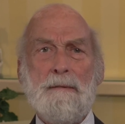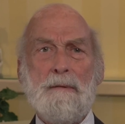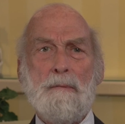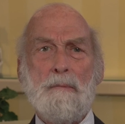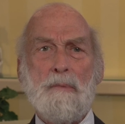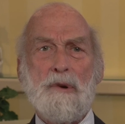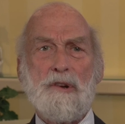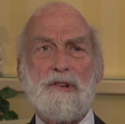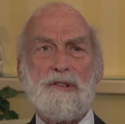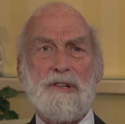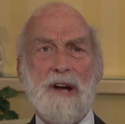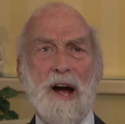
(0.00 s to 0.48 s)

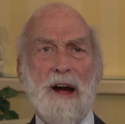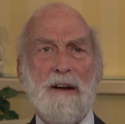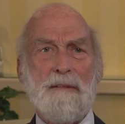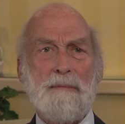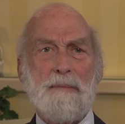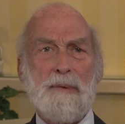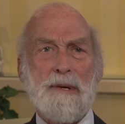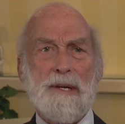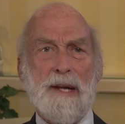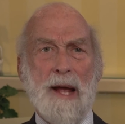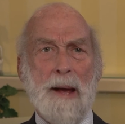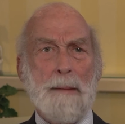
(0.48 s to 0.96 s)
which I've
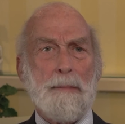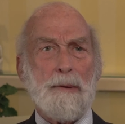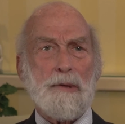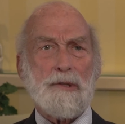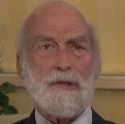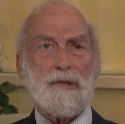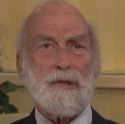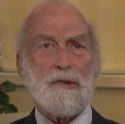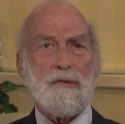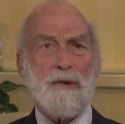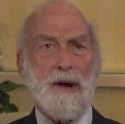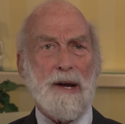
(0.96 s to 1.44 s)
been able
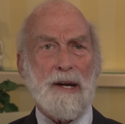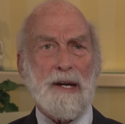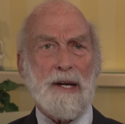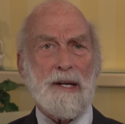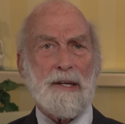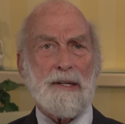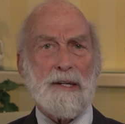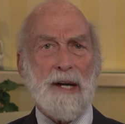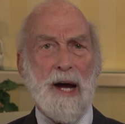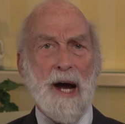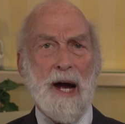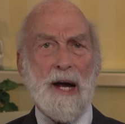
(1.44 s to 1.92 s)
to
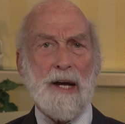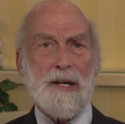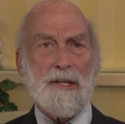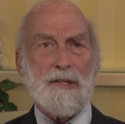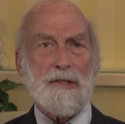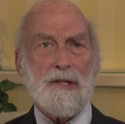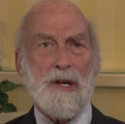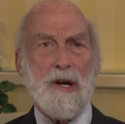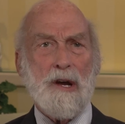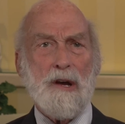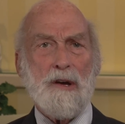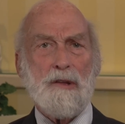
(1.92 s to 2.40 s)
recognize